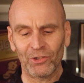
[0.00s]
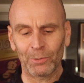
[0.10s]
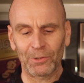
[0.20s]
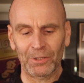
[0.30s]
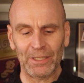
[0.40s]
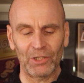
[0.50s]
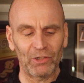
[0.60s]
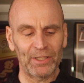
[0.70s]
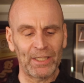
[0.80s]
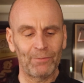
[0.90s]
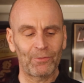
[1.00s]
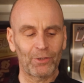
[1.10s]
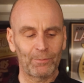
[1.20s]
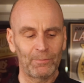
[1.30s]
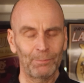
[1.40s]
Squirrel actually came
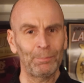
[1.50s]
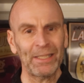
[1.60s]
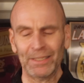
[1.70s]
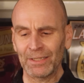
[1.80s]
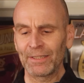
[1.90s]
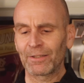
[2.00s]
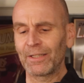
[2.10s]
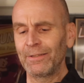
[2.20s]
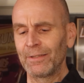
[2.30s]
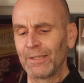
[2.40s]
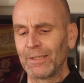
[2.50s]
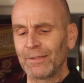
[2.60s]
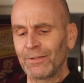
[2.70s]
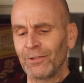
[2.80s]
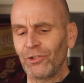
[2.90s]
from. Pink, clearly.
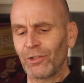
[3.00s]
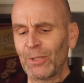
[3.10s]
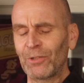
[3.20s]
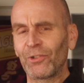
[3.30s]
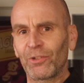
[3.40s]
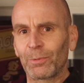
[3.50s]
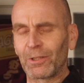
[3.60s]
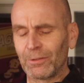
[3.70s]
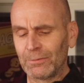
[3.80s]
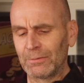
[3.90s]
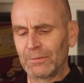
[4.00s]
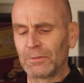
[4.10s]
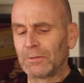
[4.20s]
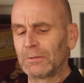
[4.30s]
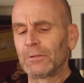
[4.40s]
I'm not sure about the squirrel.
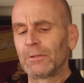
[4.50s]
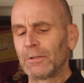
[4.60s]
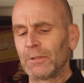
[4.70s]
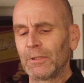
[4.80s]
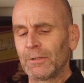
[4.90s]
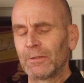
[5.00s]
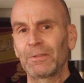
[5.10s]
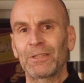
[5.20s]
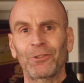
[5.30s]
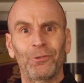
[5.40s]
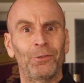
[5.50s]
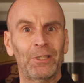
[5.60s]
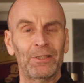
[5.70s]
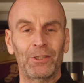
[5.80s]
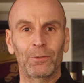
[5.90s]
I don't know who
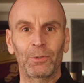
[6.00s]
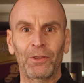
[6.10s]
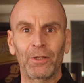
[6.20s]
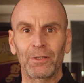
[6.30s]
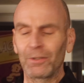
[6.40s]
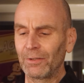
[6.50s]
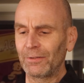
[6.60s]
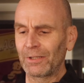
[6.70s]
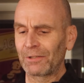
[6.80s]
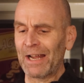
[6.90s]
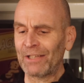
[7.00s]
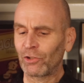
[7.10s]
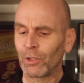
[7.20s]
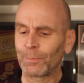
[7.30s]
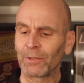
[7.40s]
can, you know, with the
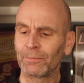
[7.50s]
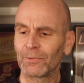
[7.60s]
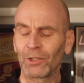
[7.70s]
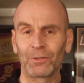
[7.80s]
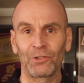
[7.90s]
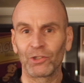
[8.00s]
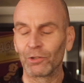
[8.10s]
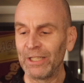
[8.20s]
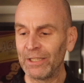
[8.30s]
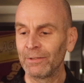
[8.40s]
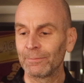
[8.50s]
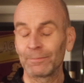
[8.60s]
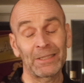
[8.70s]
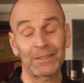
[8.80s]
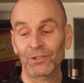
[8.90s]
grasshopper, you know, it's green.
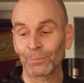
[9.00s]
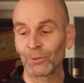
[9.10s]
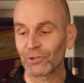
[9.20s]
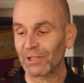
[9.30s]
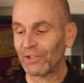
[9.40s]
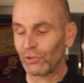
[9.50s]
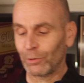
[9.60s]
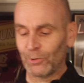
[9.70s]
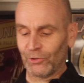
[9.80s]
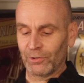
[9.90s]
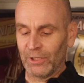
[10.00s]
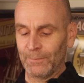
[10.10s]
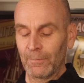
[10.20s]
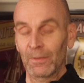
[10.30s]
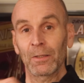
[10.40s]
Well, I suppose grasshoppers are green.